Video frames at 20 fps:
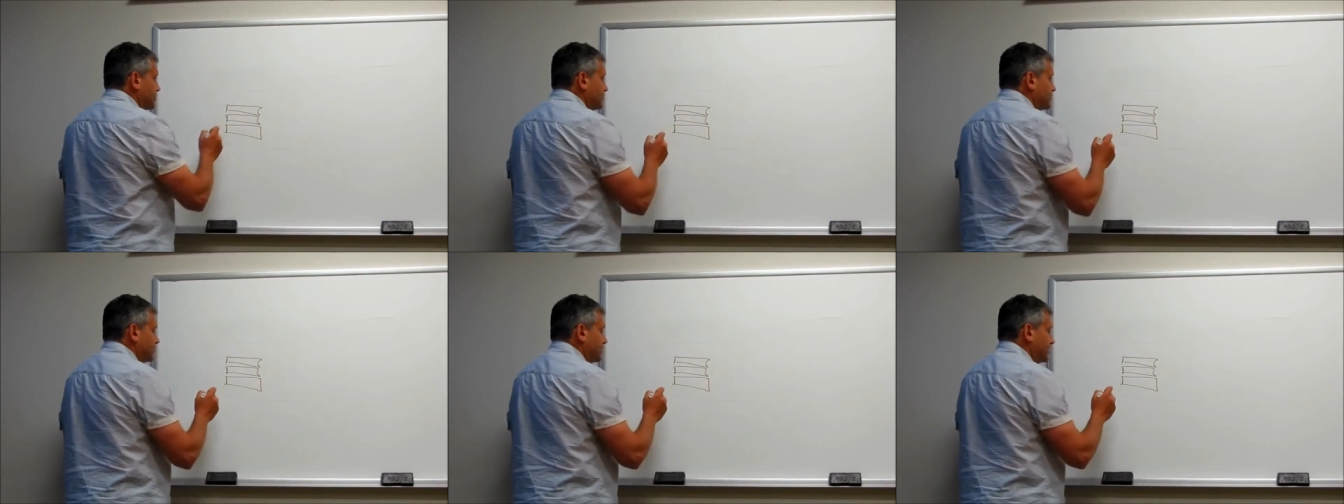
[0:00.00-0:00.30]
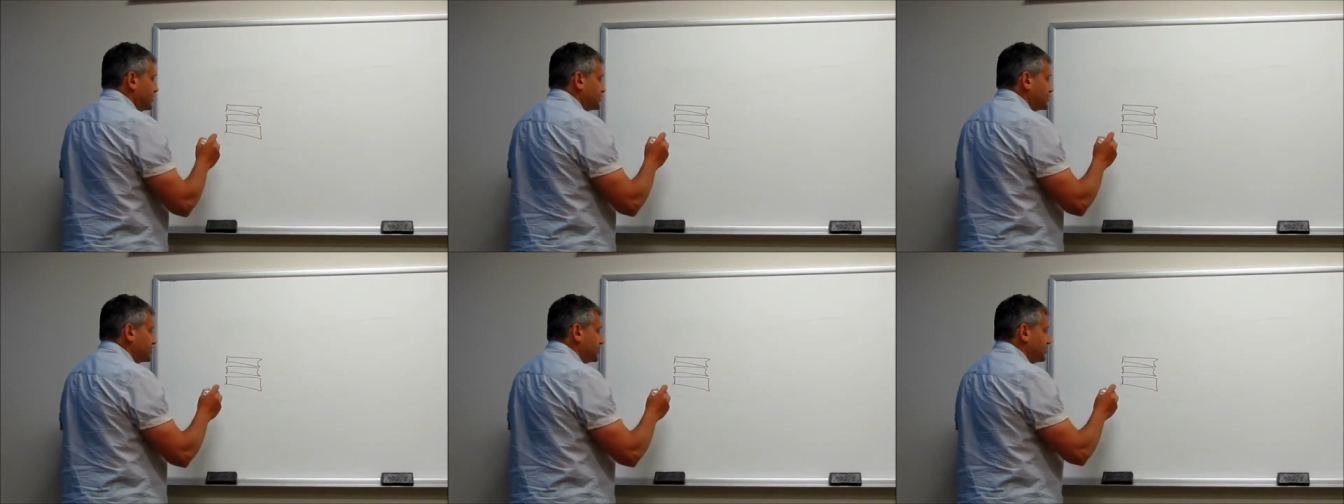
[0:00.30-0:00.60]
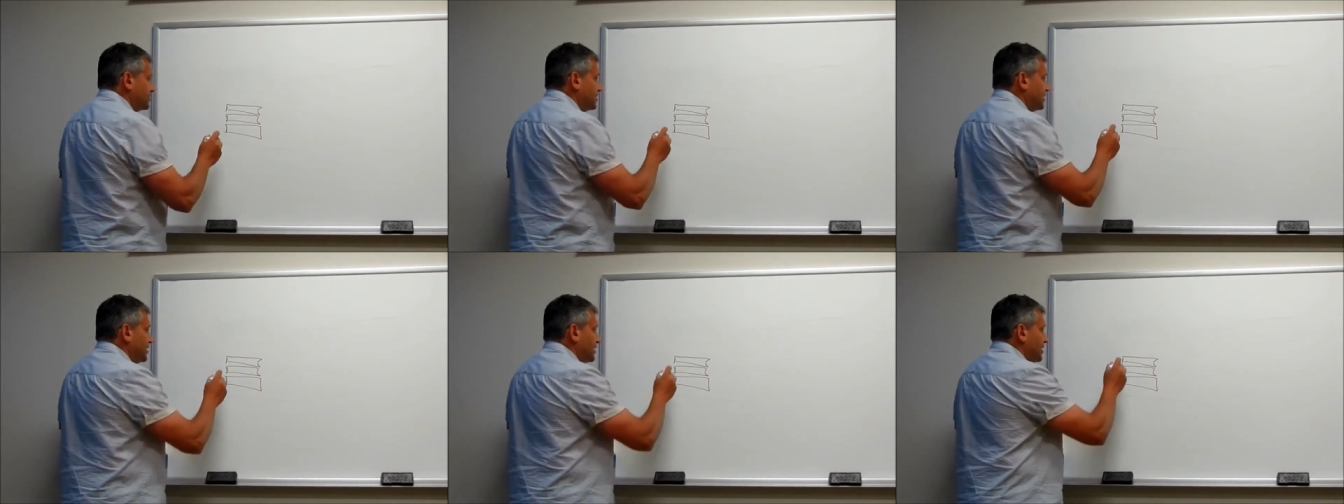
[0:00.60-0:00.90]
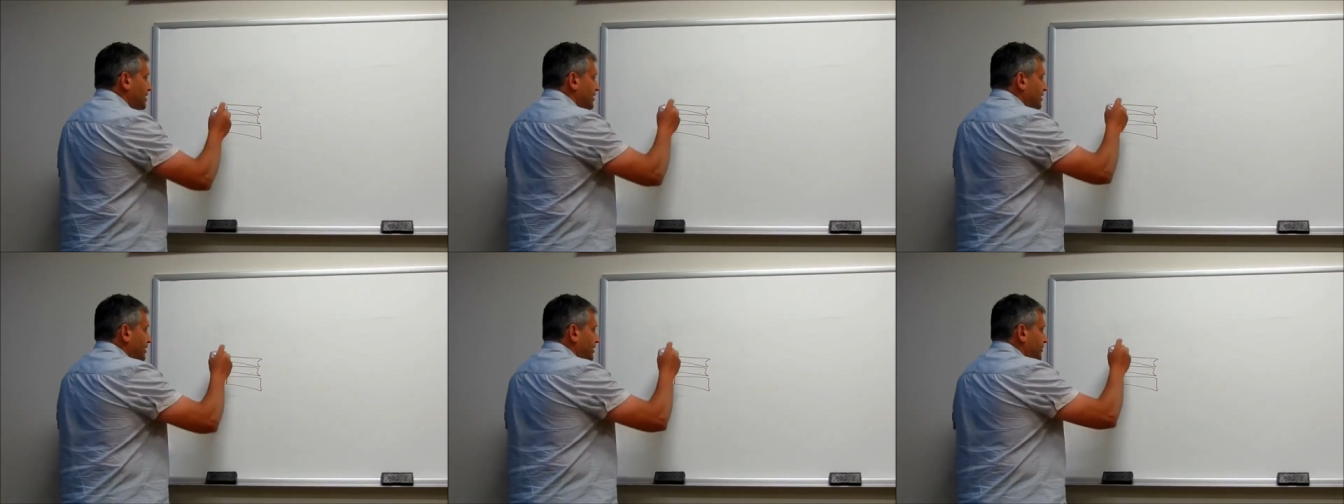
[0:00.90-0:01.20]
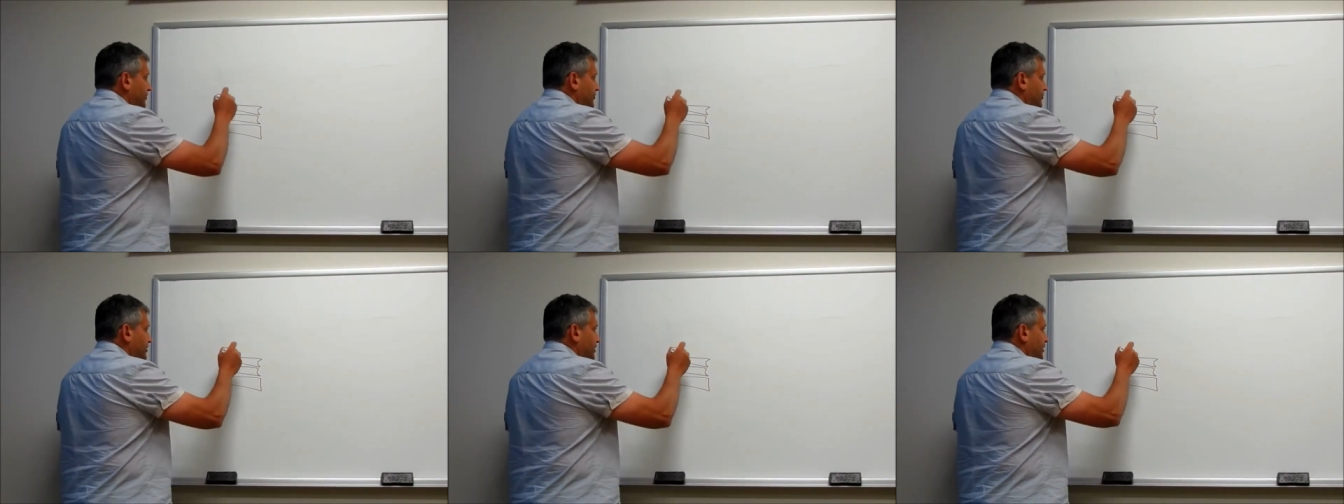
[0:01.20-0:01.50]
a collection,
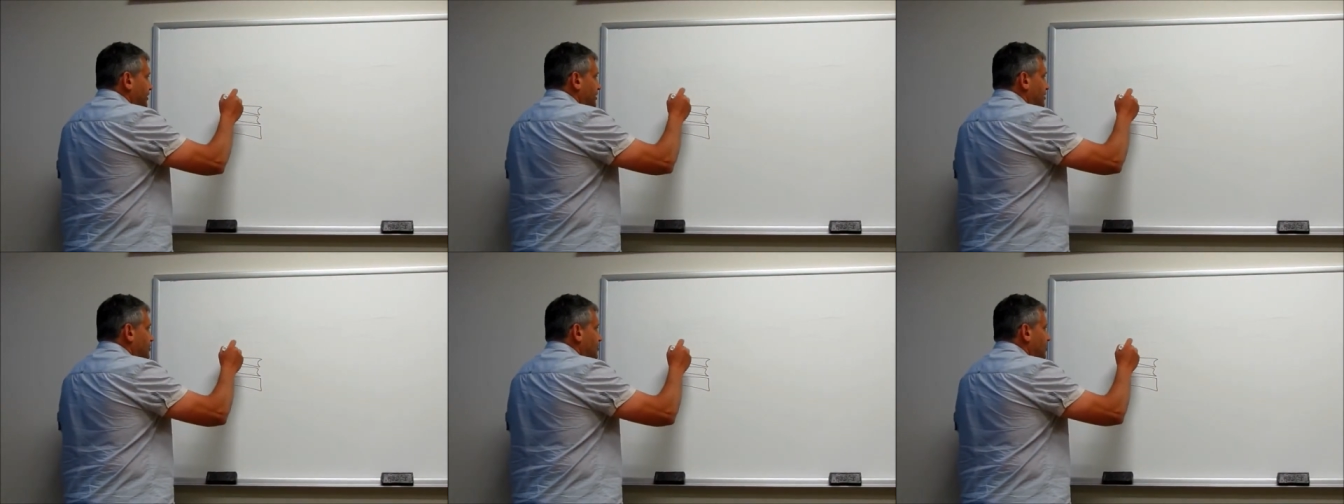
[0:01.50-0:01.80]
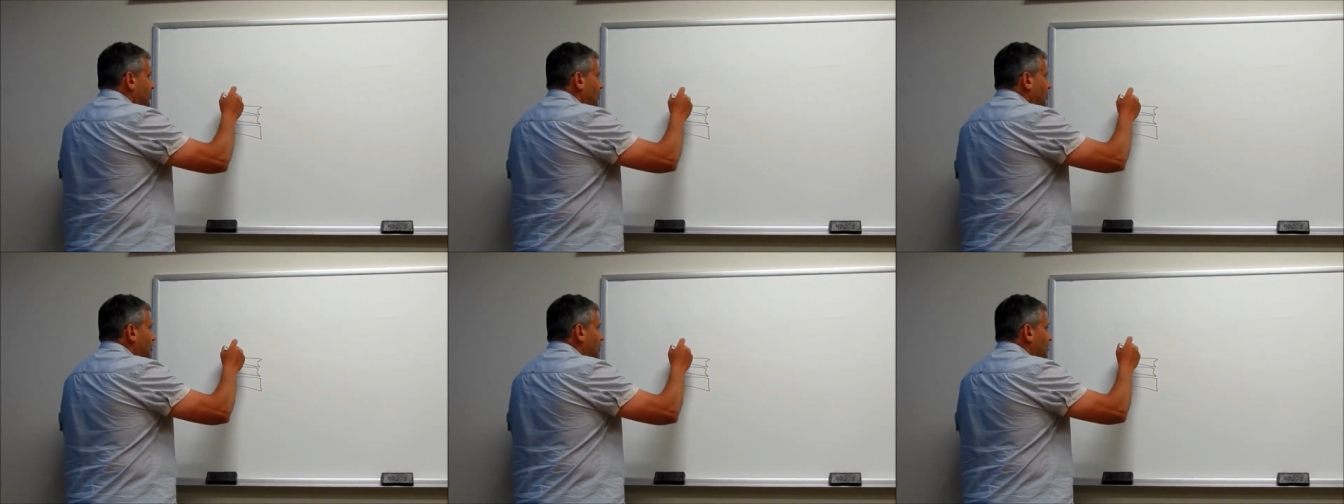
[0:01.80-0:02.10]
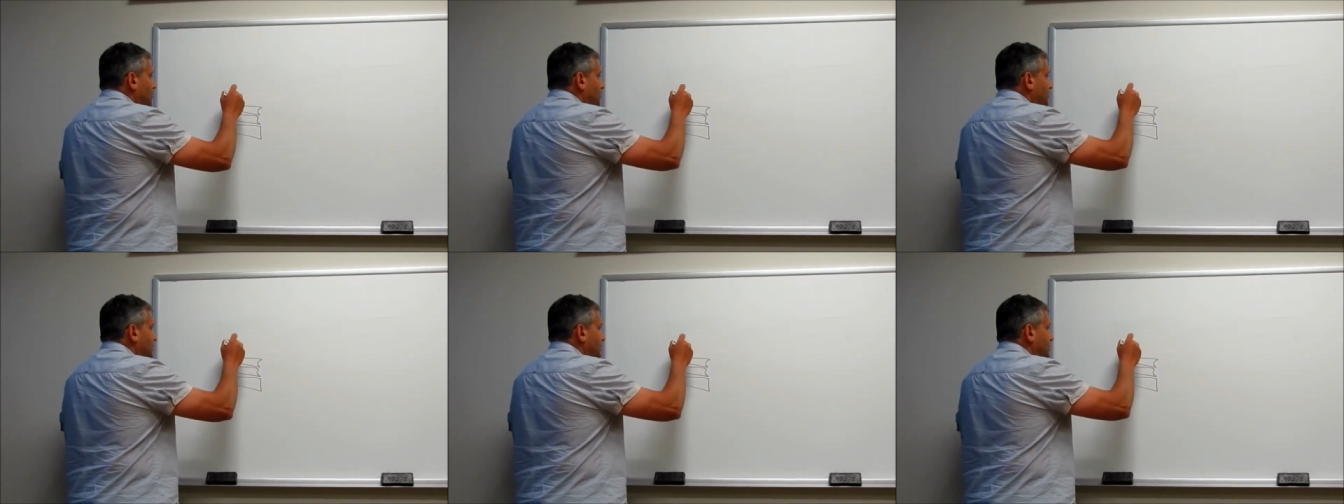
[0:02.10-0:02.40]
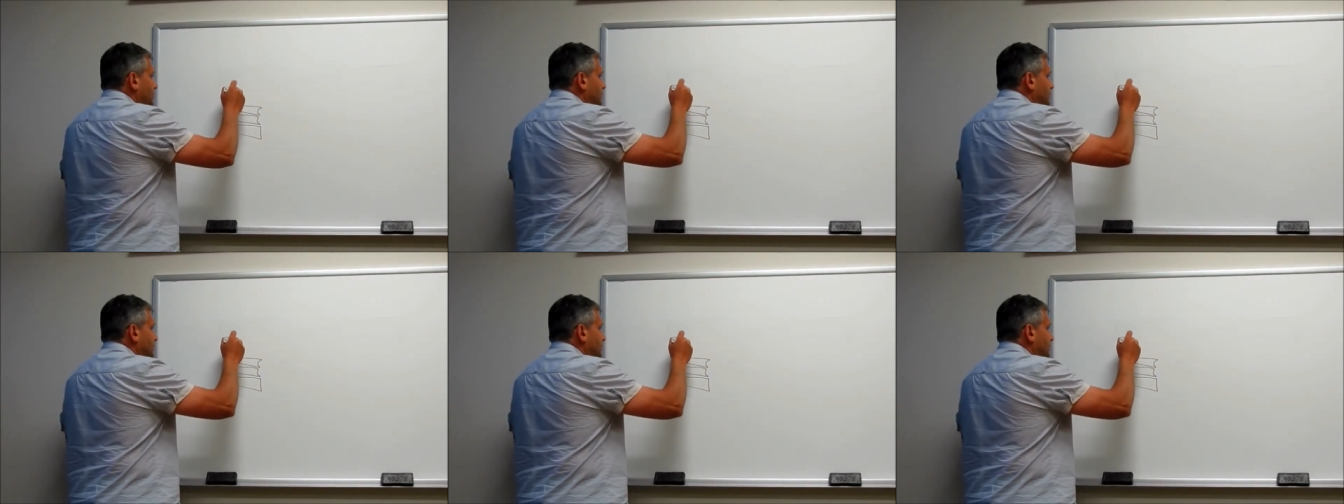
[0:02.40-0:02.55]
and they are all